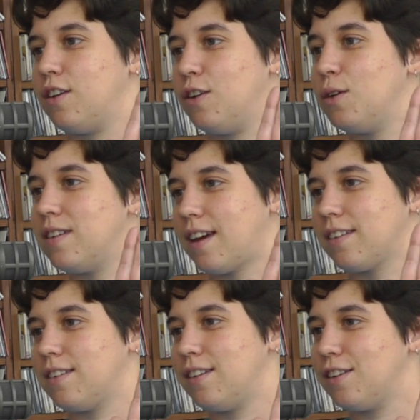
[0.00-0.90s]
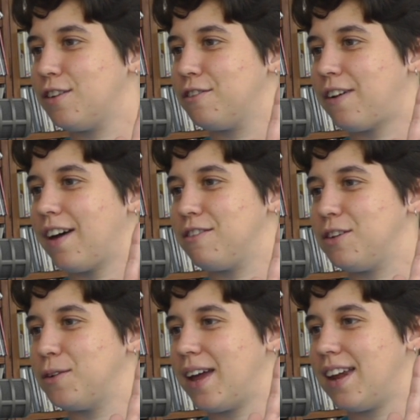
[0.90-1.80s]
who to text it to,
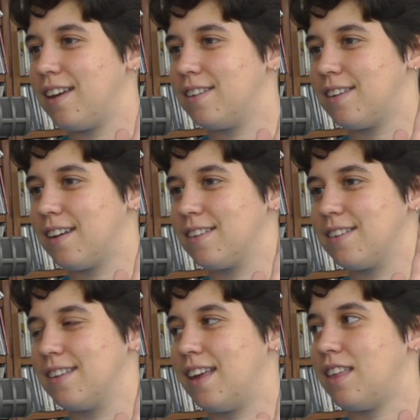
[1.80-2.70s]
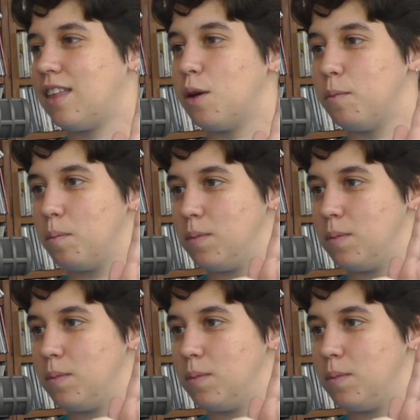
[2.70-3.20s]
52886, and then the